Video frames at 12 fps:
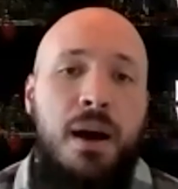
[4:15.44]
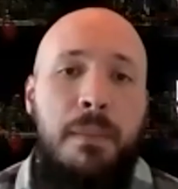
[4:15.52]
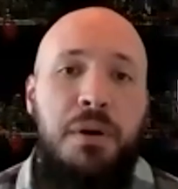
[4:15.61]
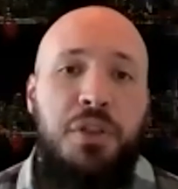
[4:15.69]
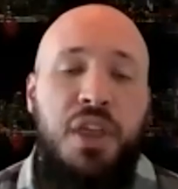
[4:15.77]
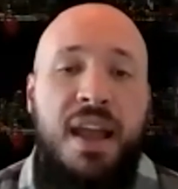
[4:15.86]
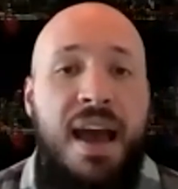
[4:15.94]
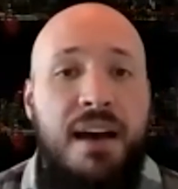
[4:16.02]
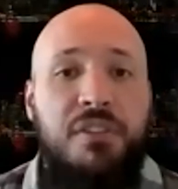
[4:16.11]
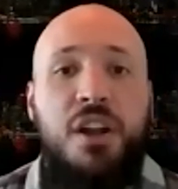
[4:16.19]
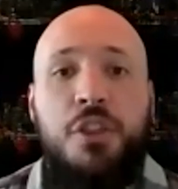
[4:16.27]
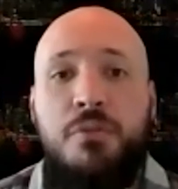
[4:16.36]
but they
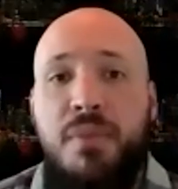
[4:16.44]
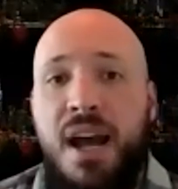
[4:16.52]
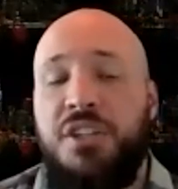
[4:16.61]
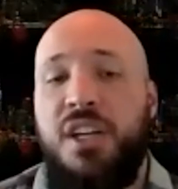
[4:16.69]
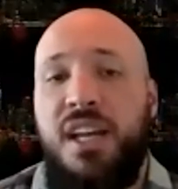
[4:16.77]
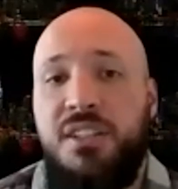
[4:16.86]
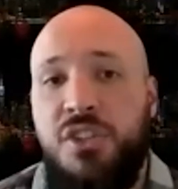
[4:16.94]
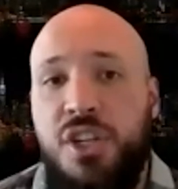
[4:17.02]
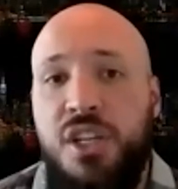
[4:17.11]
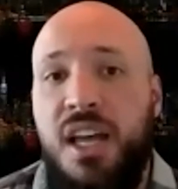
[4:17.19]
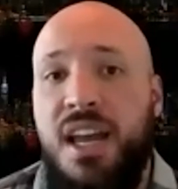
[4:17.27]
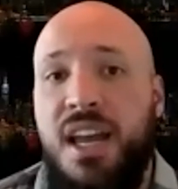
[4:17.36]
have another match against
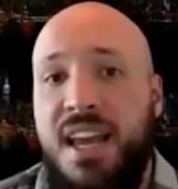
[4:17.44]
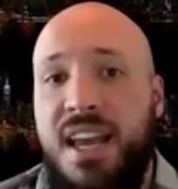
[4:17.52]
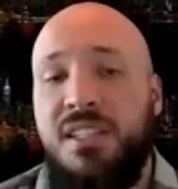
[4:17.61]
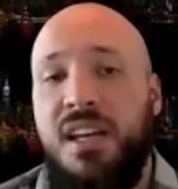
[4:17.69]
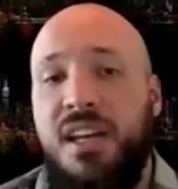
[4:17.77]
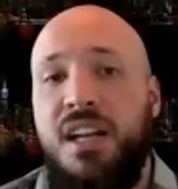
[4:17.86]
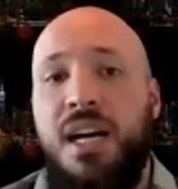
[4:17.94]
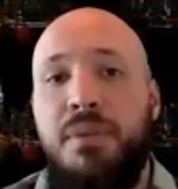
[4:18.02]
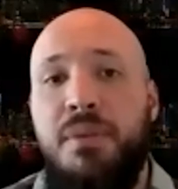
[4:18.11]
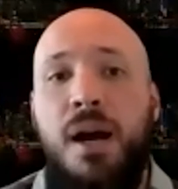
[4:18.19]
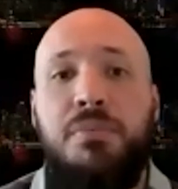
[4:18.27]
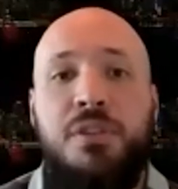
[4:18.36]
Chile A side
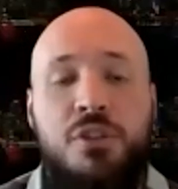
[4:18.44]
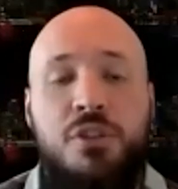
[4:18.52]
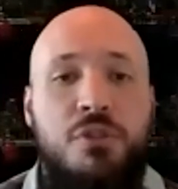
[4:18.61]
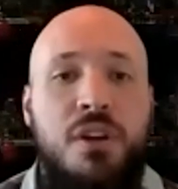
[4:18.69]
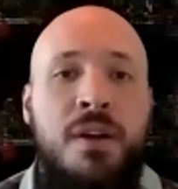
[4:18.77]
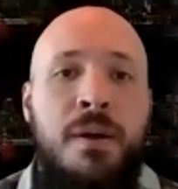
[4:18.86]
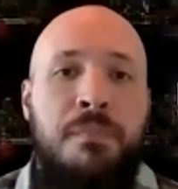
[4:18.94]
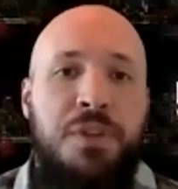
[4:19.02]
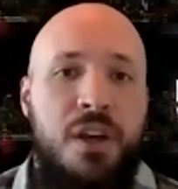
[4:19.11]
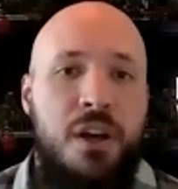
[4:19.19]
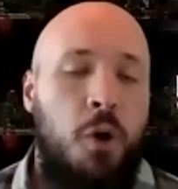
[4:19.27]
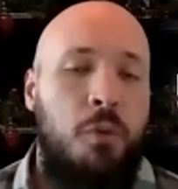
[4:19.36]
coming up soon
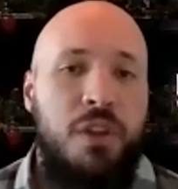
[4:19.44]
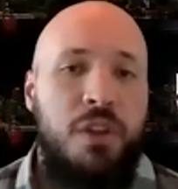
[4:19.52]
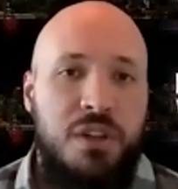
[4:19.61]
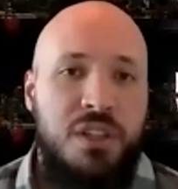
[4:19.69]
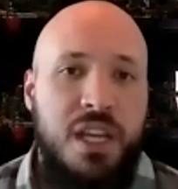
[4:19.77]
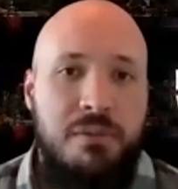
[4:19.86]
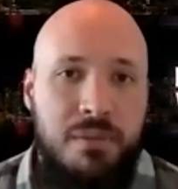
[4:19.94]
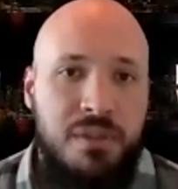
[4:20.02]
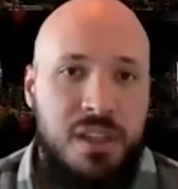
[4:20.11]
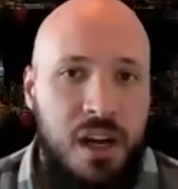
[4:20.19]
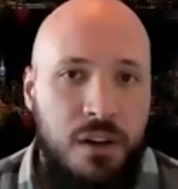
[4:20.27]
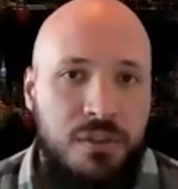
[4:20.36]
to hopefully redeem
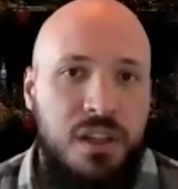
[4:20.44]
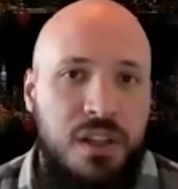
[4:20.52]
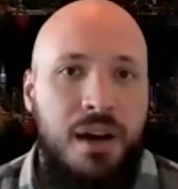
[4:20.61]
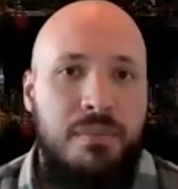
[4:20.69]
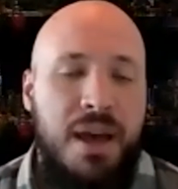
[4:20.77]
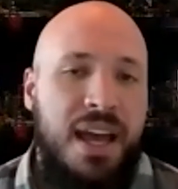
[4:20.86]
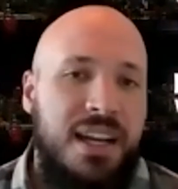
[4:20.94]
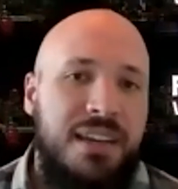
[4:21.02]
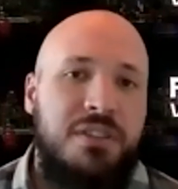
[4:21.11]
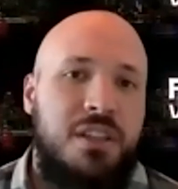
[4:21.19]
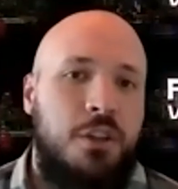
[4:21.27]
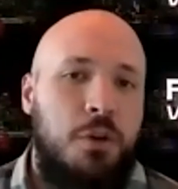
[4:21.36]
themselves and
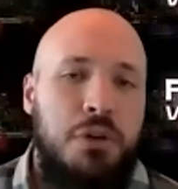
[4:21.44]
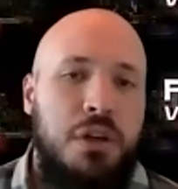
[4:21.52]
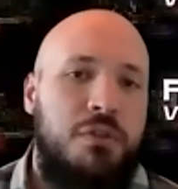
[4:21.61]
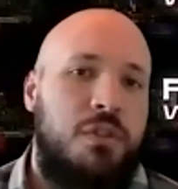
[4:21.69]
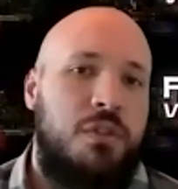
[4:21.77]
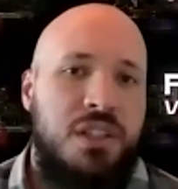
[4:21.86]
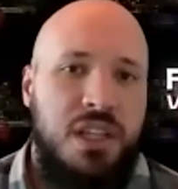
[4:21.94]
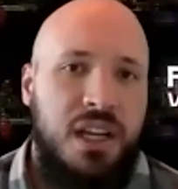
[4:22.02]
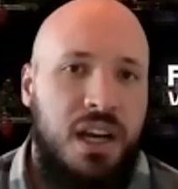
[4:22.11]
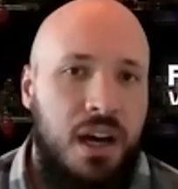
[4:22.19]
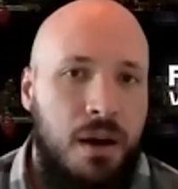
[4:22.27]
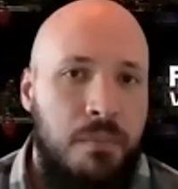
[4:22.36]
give us a little preview of what's to
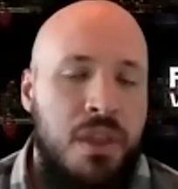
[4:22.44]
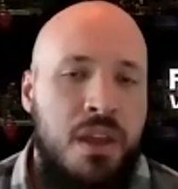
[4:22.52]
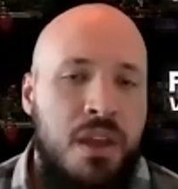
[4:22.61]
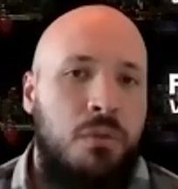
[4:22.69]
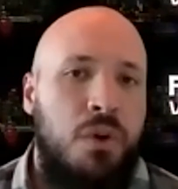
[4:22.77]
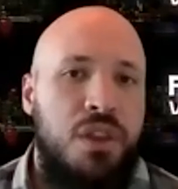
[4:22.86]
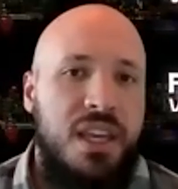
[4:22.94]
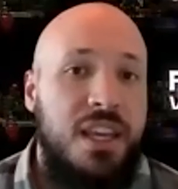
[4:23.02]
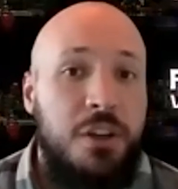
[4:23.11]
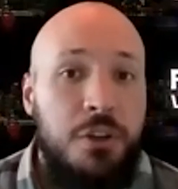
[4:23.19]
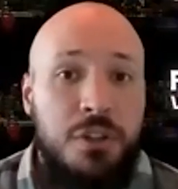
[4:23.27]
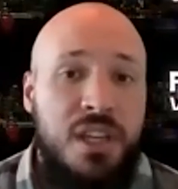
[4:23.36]
come when the
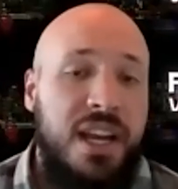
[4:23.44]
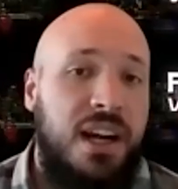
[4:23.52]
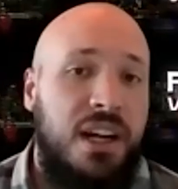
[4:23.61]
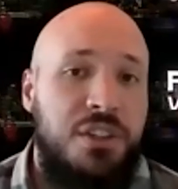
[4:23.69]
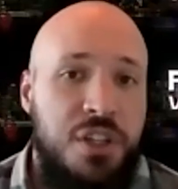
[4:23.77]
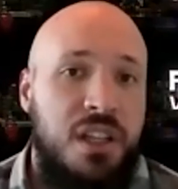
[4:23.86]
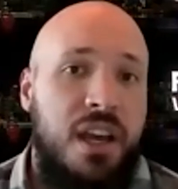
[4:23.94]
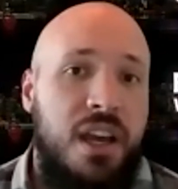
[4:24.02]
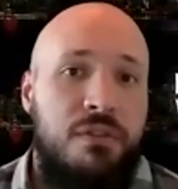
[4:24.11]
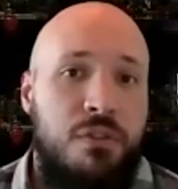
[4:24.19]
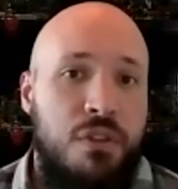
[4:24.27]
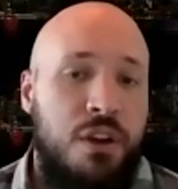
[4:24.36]
Eagles take on
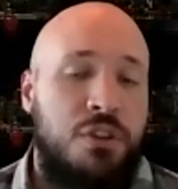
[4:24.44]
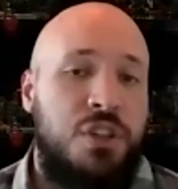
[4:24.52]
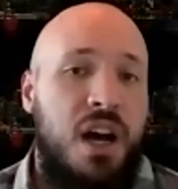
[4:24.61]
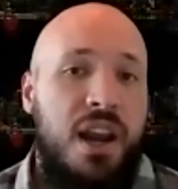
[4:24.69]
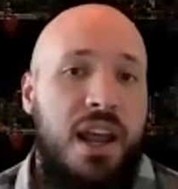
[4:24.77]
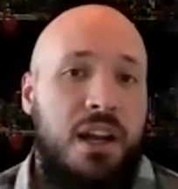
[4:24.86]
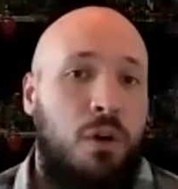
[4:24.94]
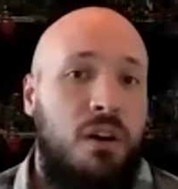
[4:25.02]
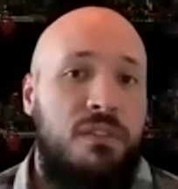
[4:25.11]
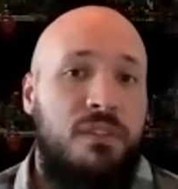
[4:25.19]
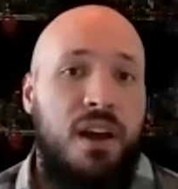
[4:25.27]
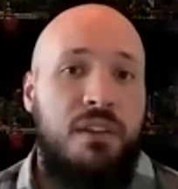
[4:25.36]
Chile for their shot at
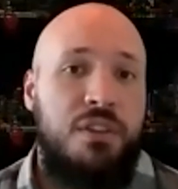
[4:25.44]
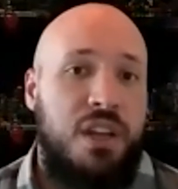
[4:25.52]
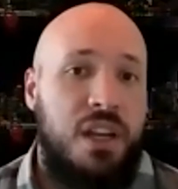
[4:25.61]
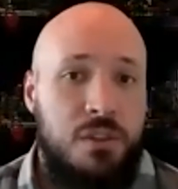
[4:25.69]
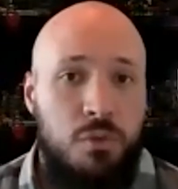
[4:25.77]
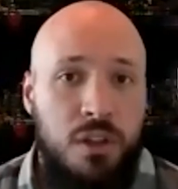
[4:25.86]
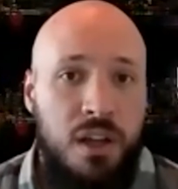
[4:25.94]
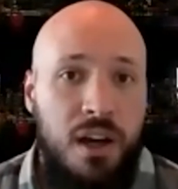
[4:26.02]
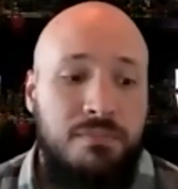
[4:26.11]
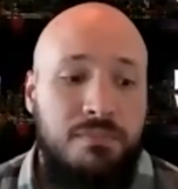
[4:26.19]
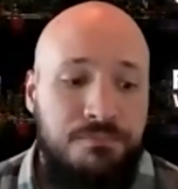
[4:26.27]
qualifying for the next World Cup.